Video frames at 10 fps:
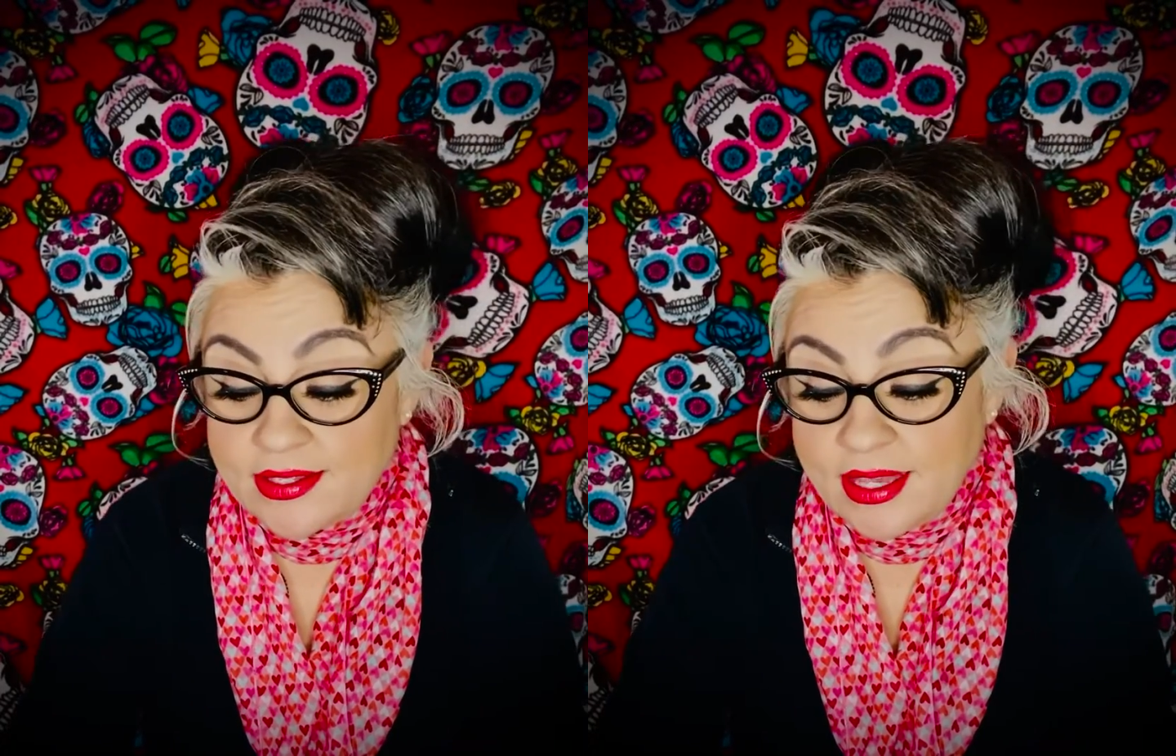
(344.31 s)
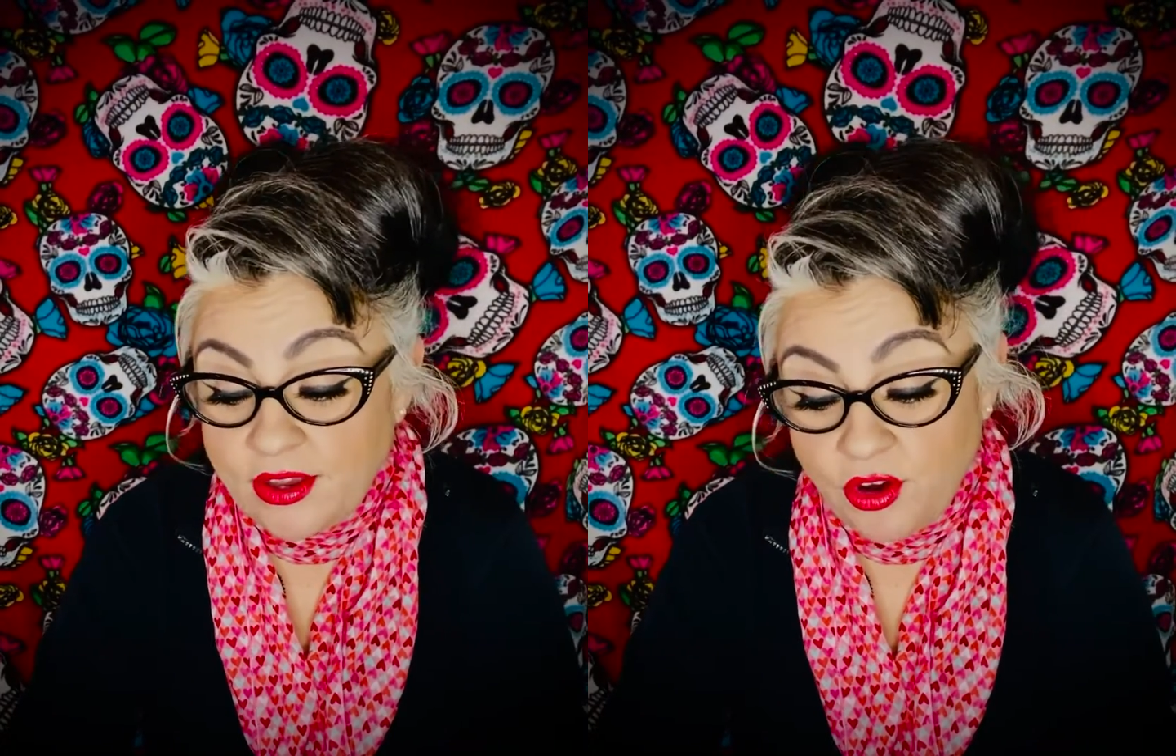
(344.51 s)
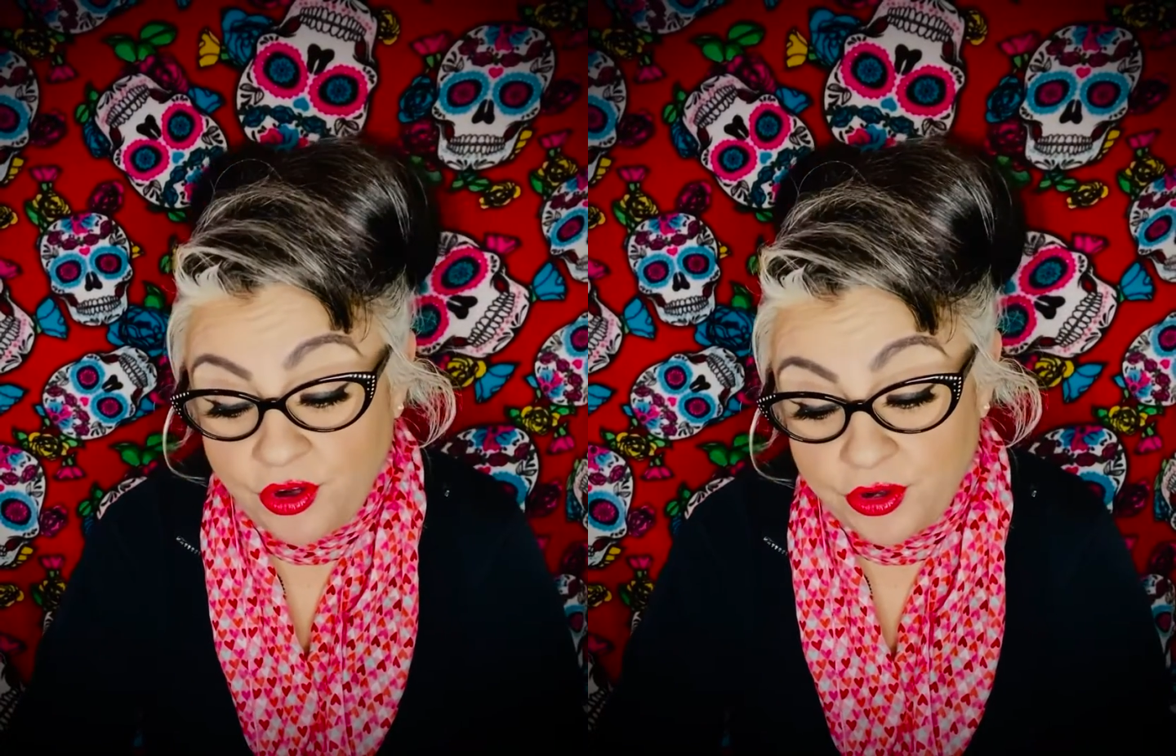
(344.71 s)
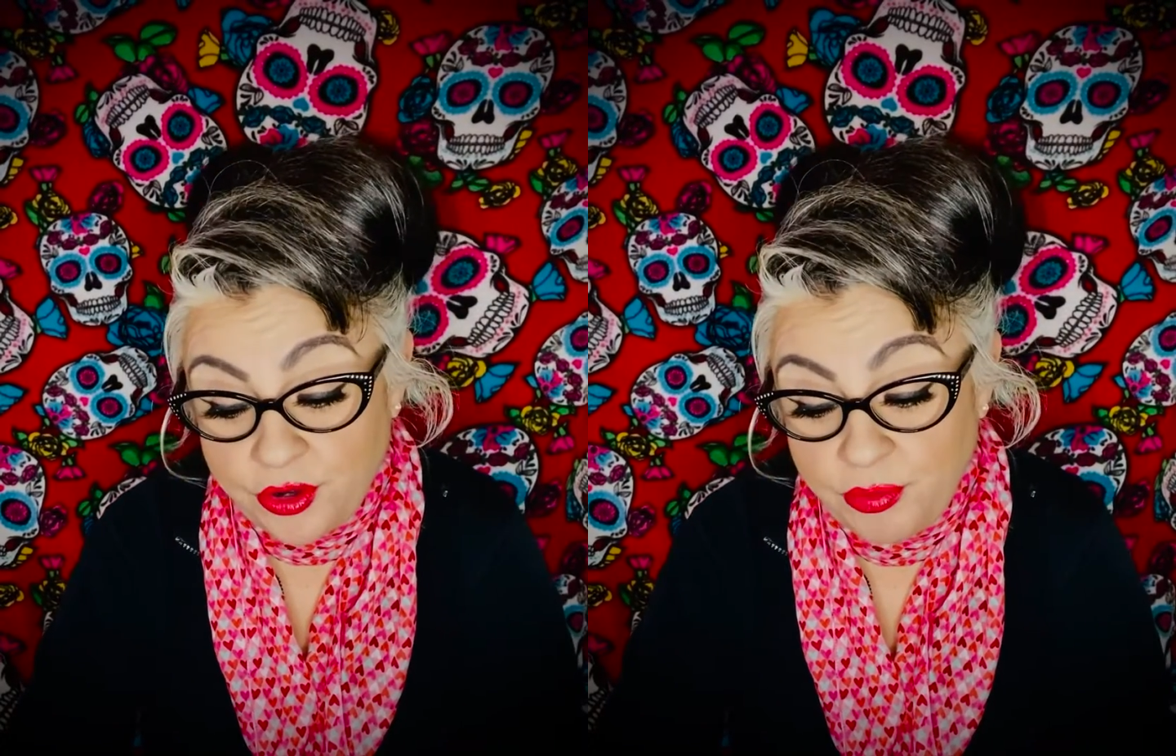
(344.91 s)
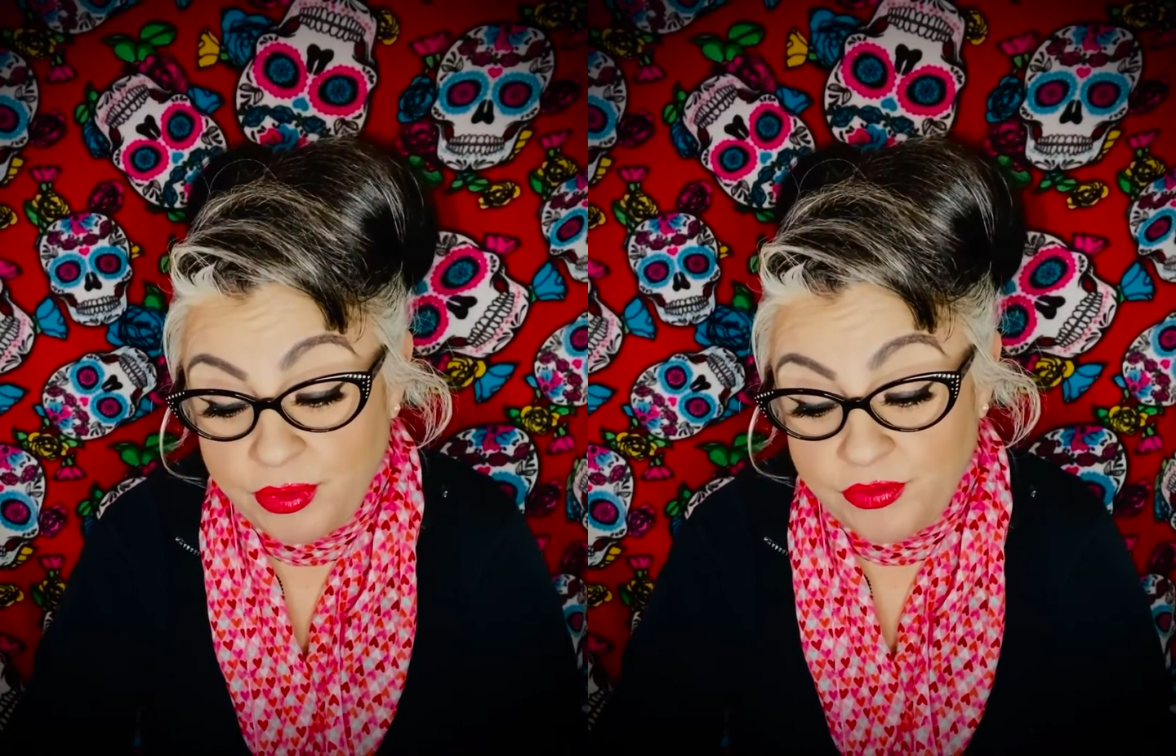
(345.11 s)
get
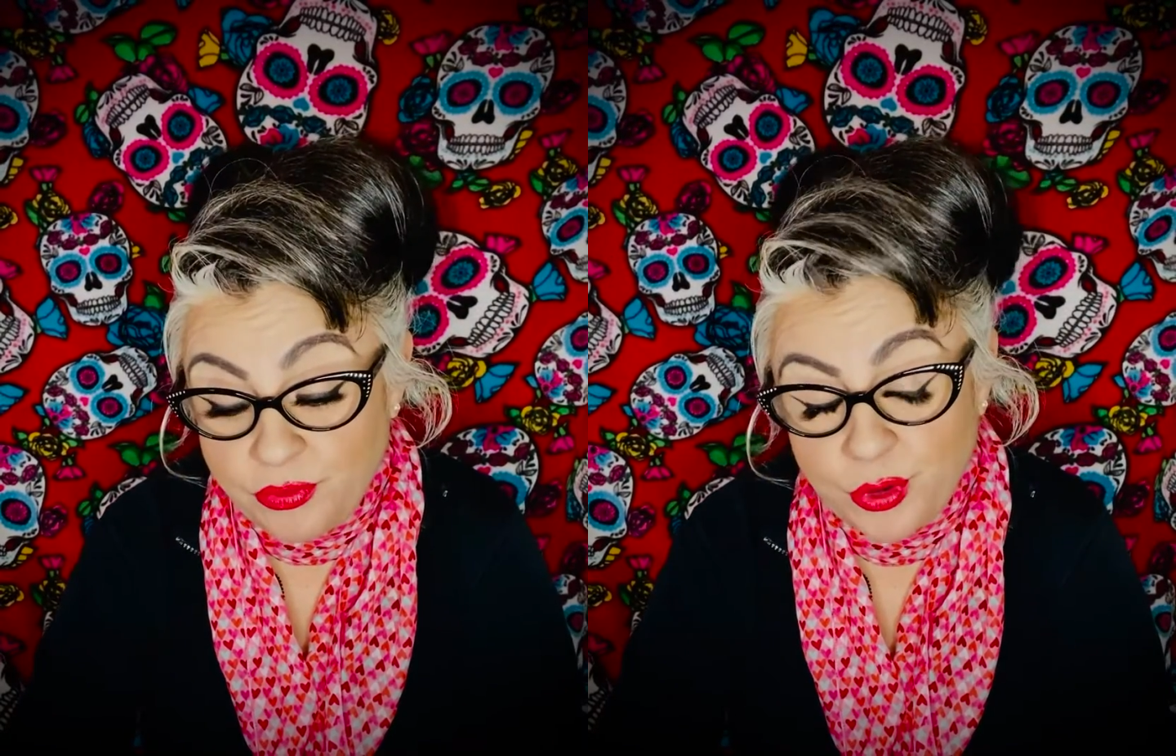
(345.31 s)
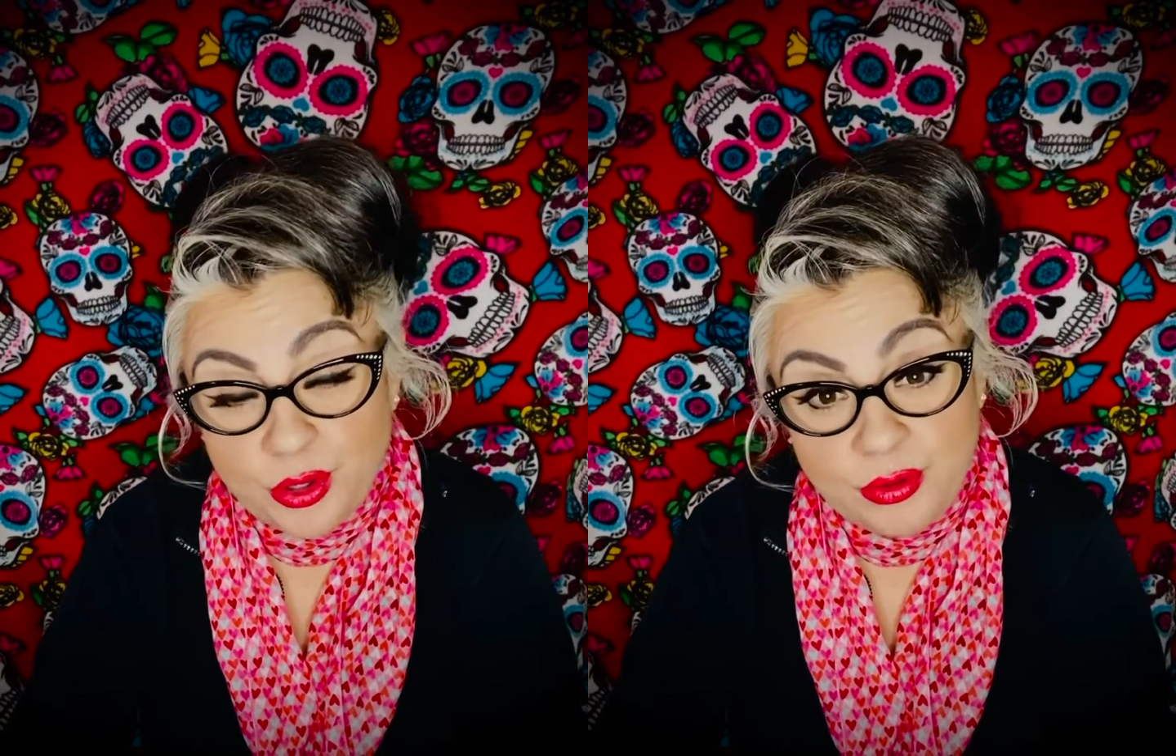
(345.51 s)
harder before you